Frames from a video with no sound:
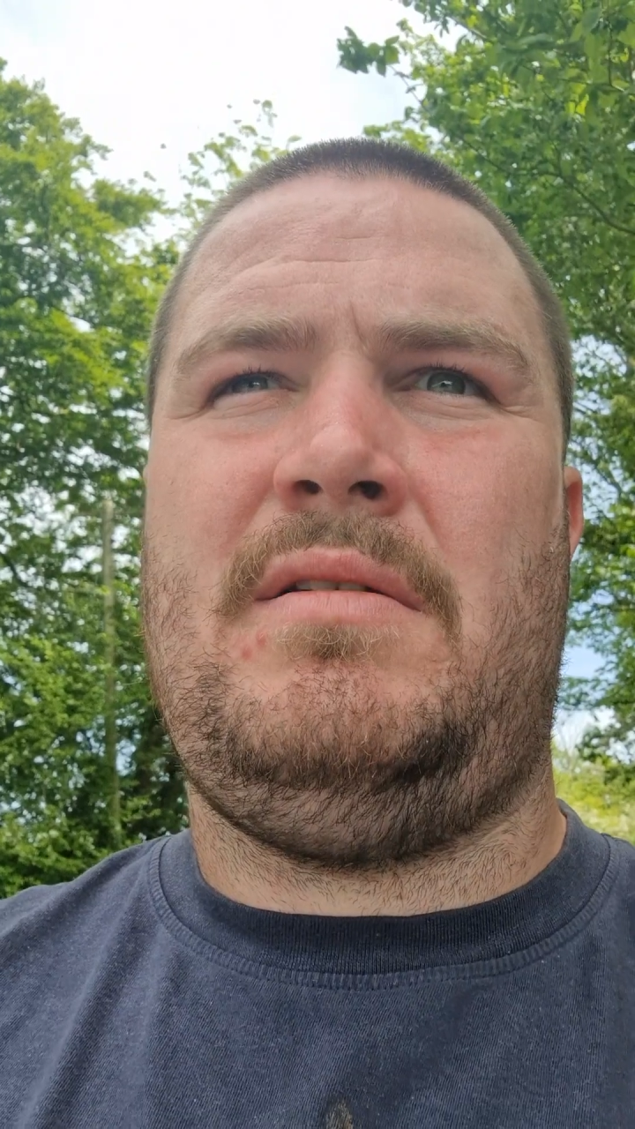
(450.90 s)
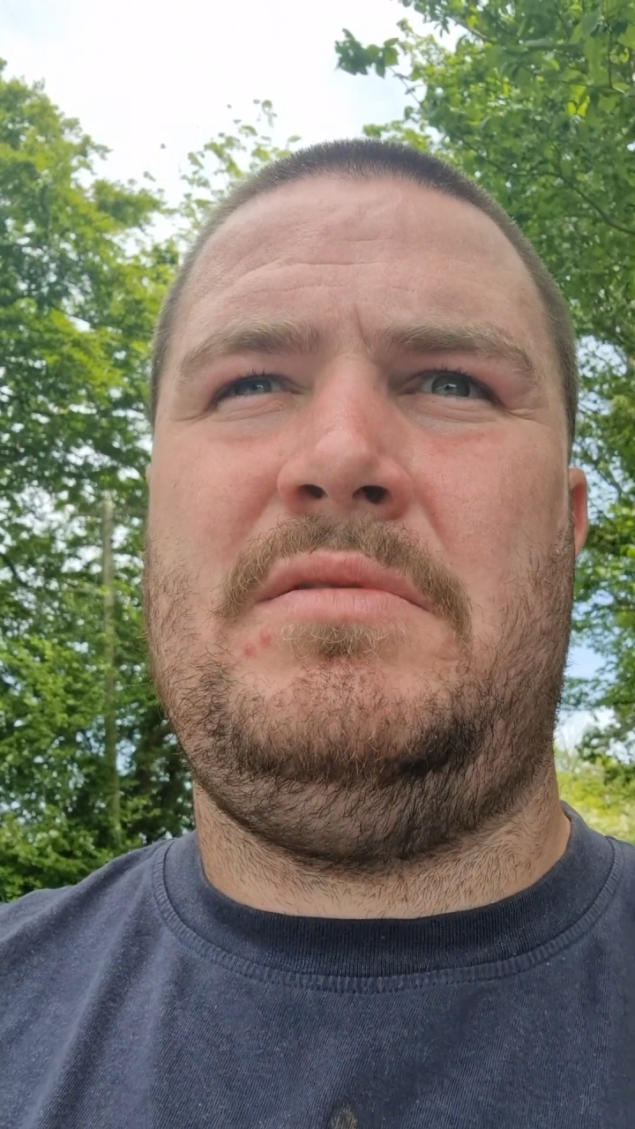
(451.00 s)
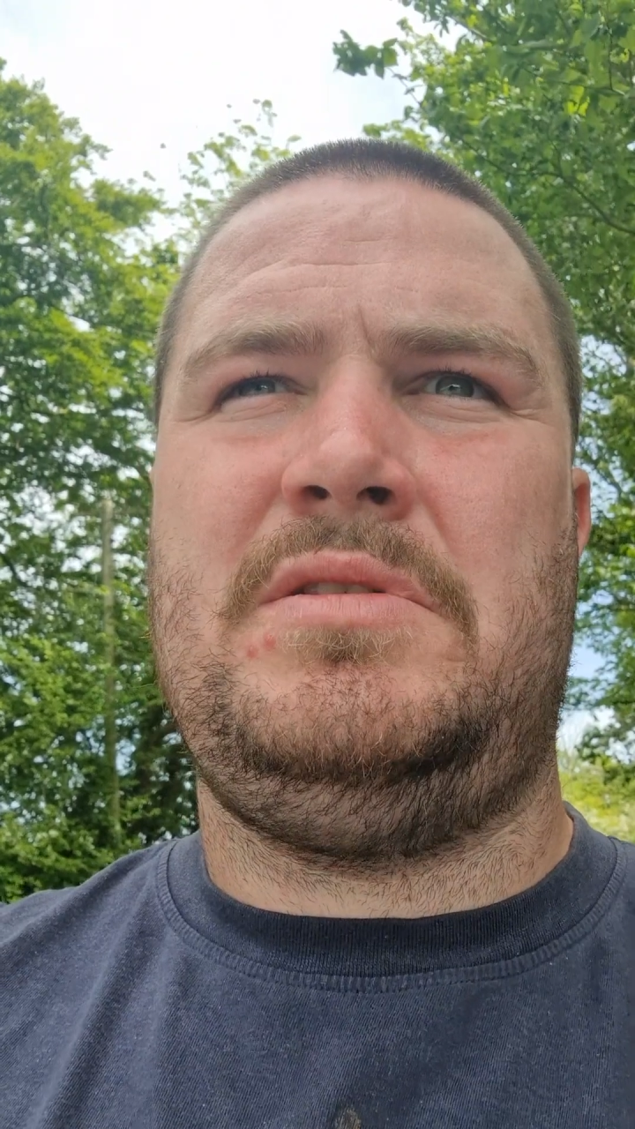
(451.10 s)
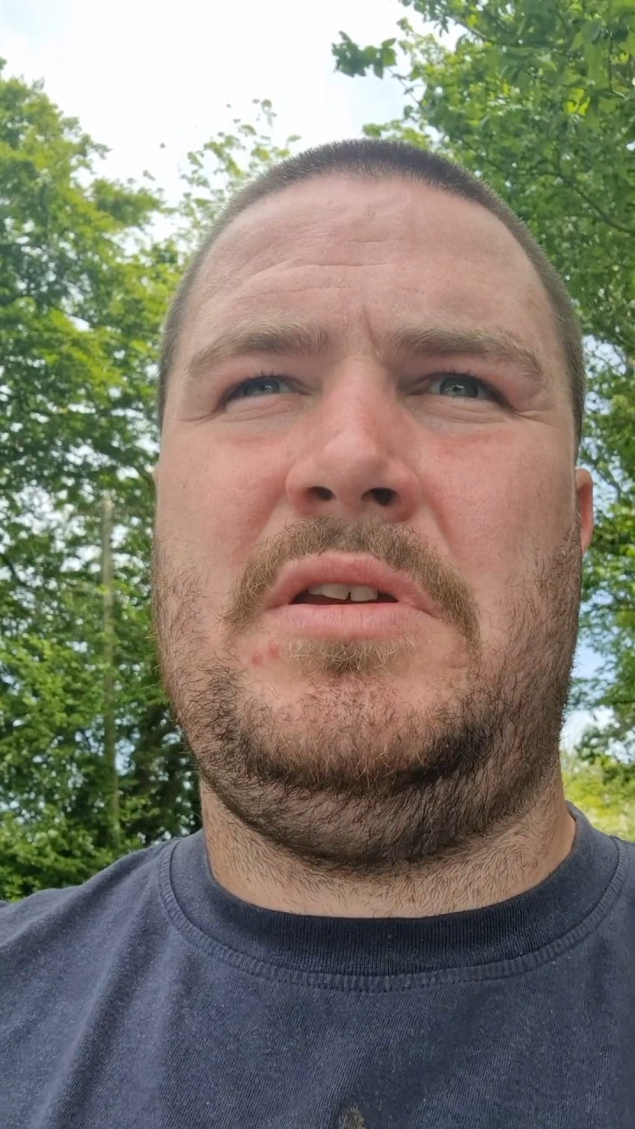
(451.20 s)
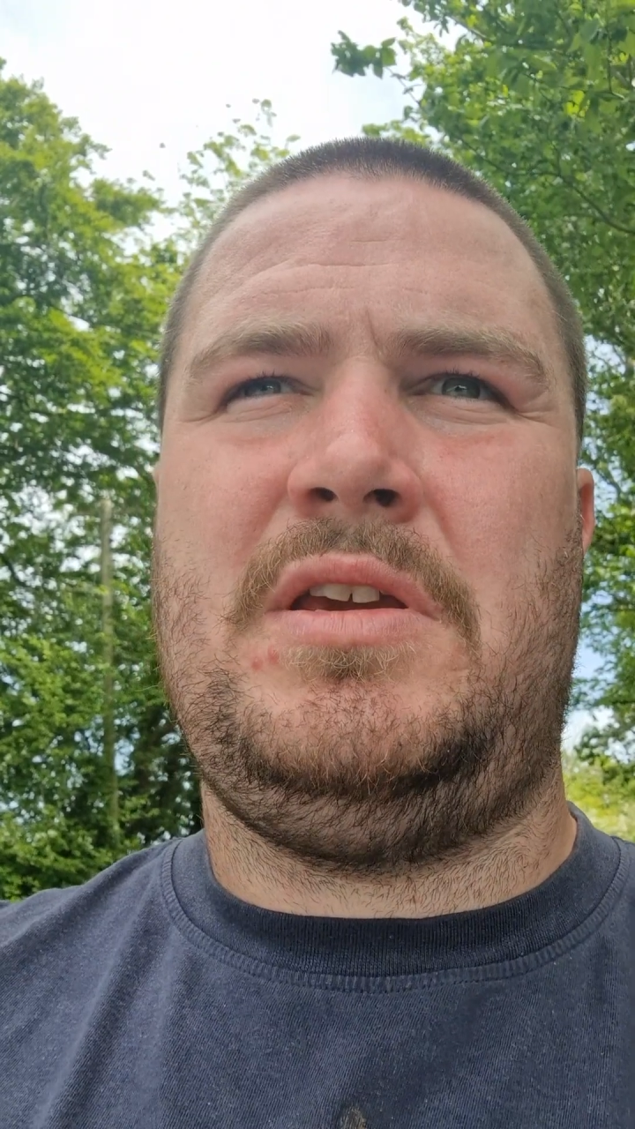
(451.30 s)
I
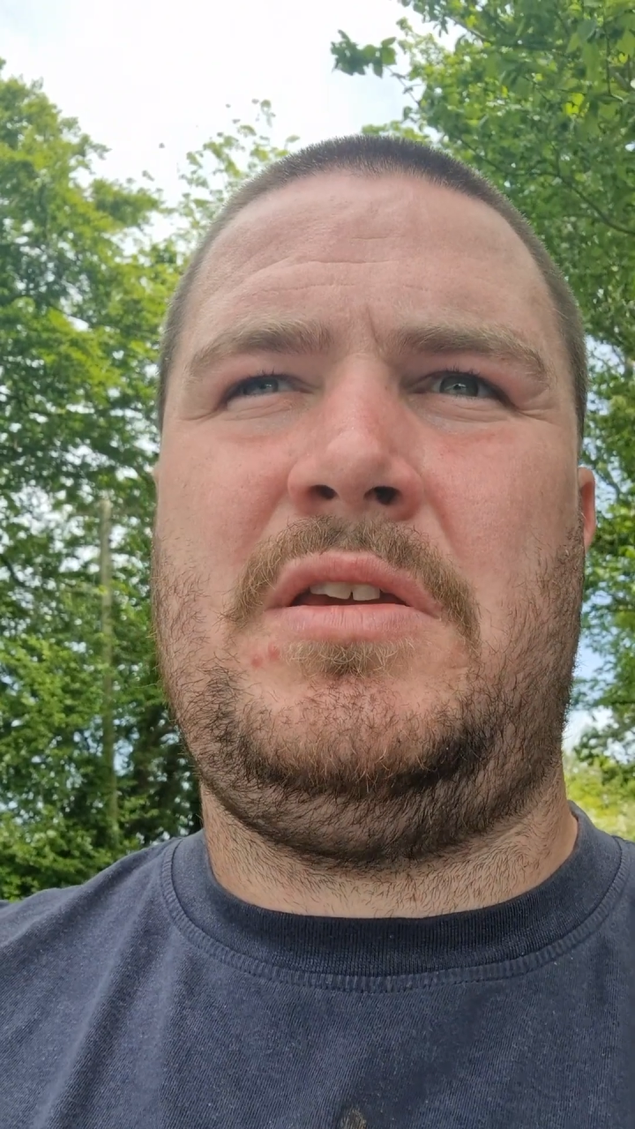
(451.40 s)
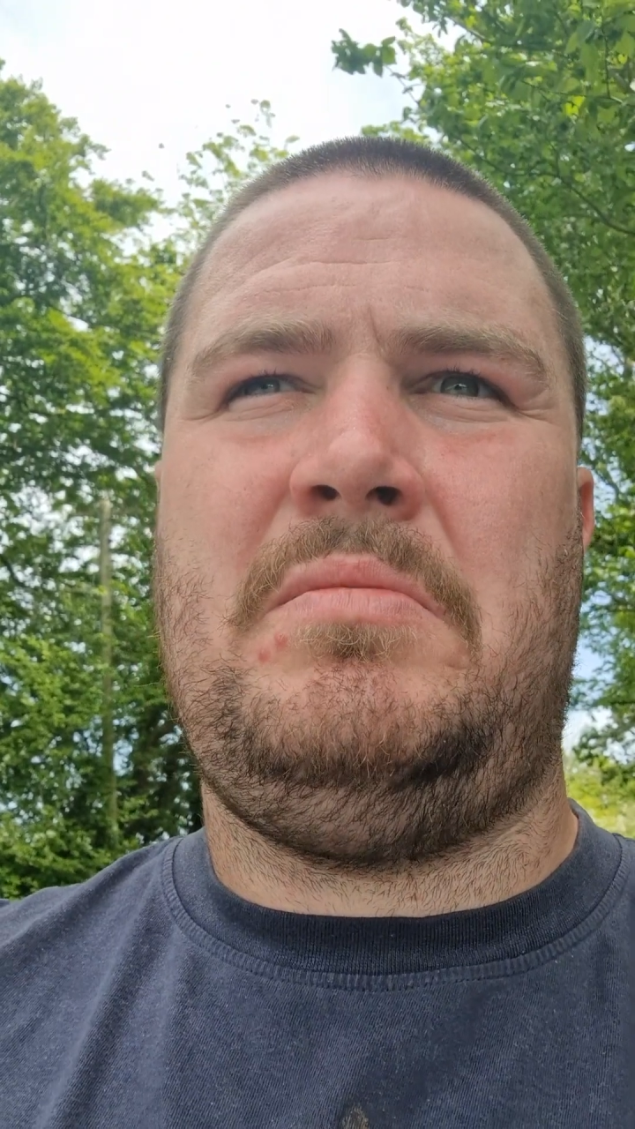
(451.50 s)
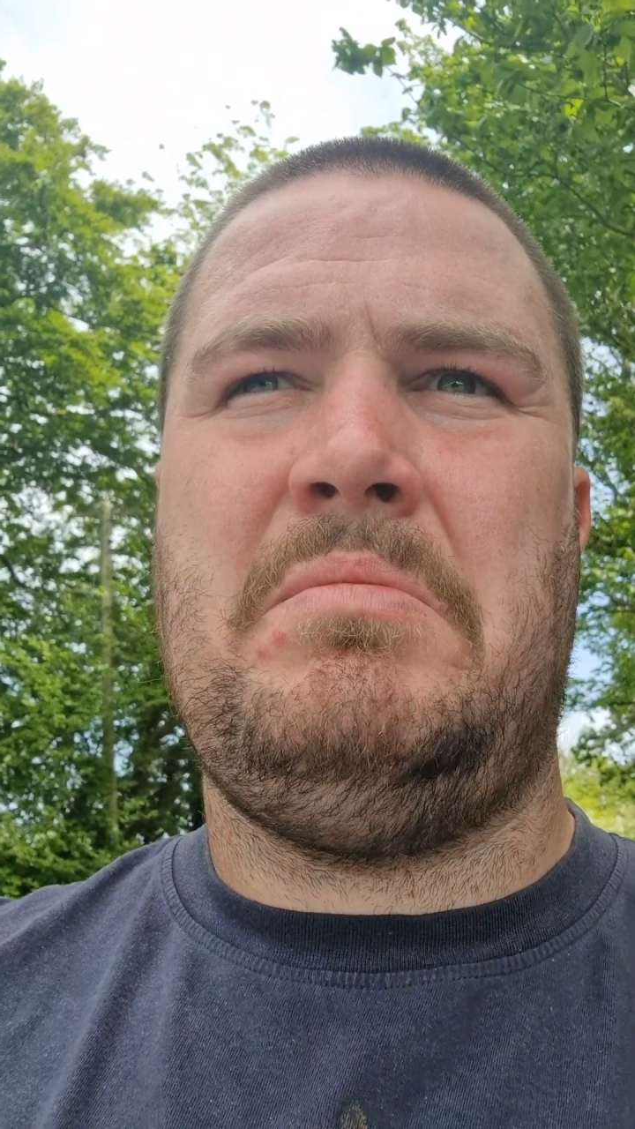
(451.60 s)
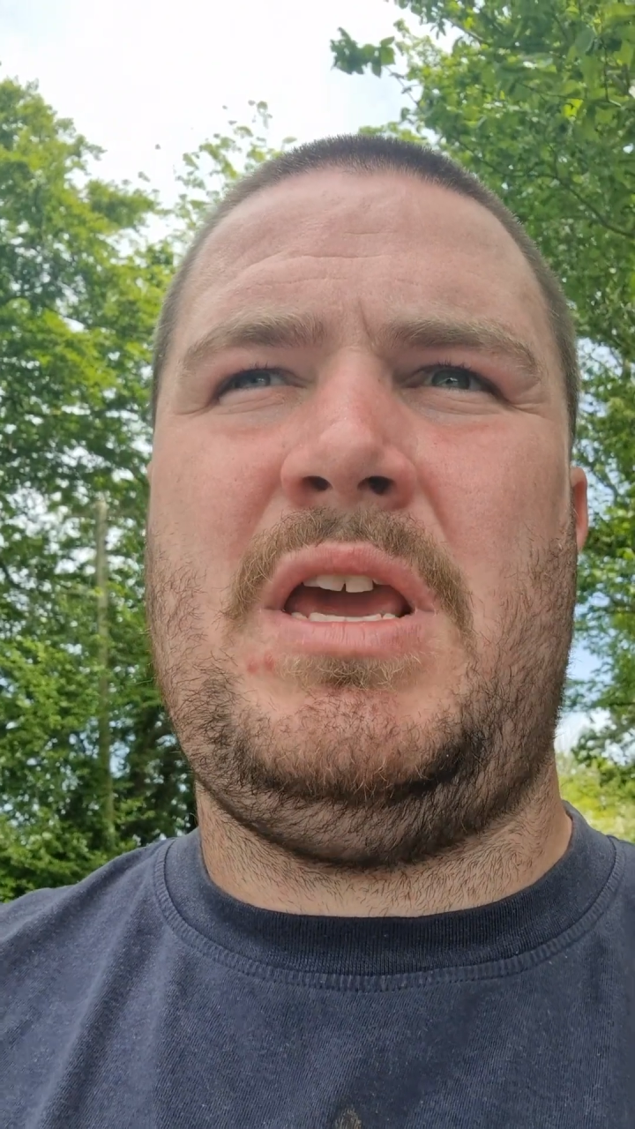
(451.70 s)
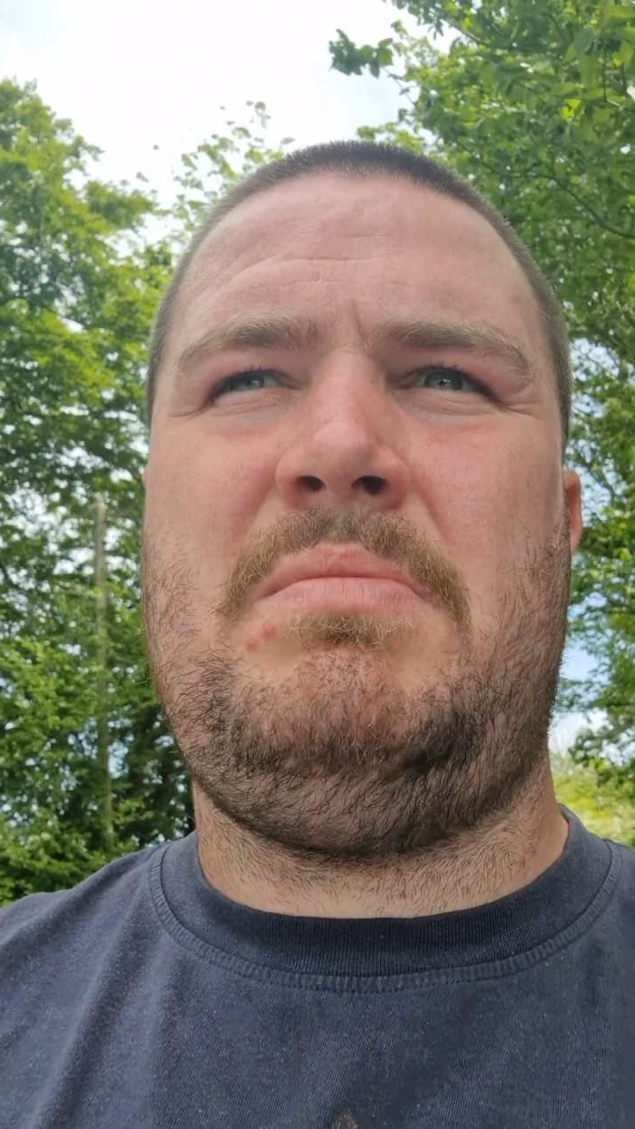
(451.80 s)
was like,
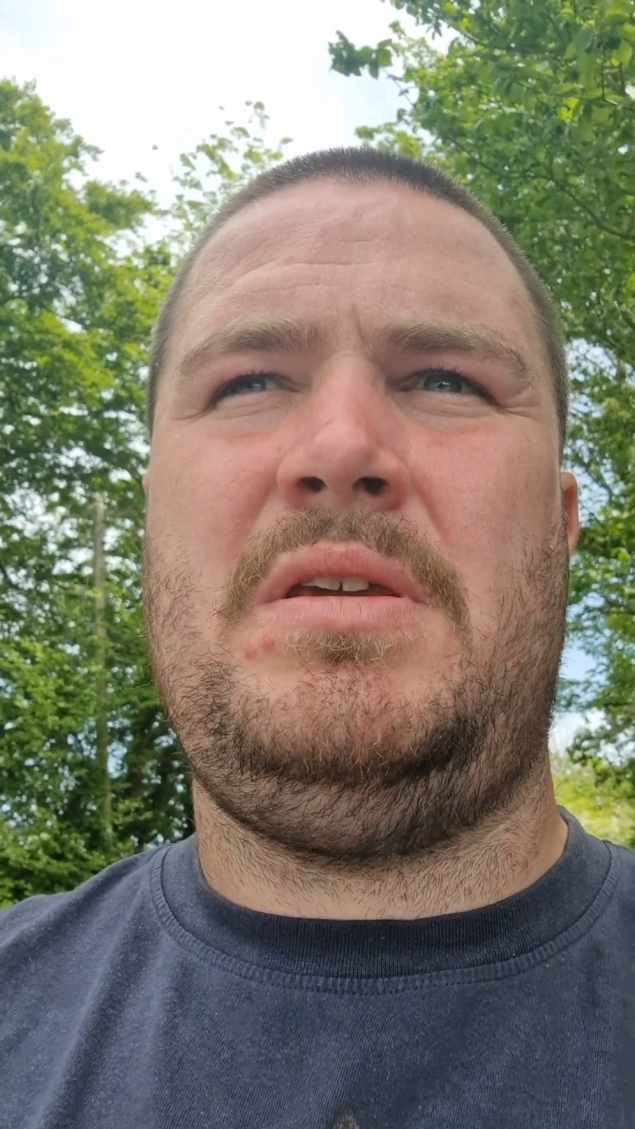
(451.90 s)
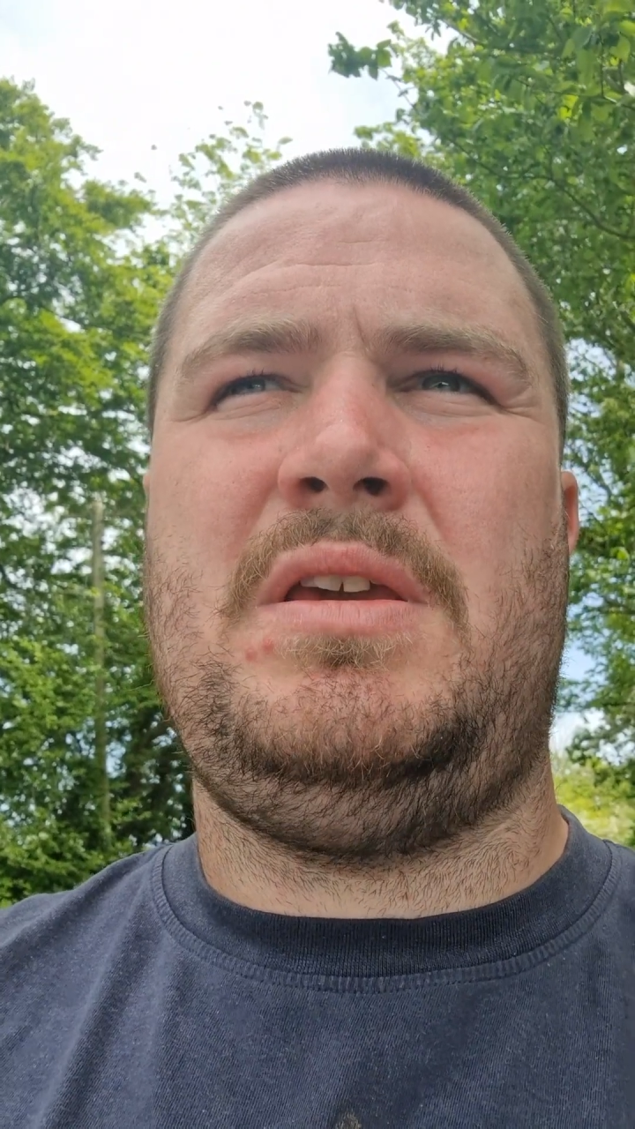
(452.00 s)
maybe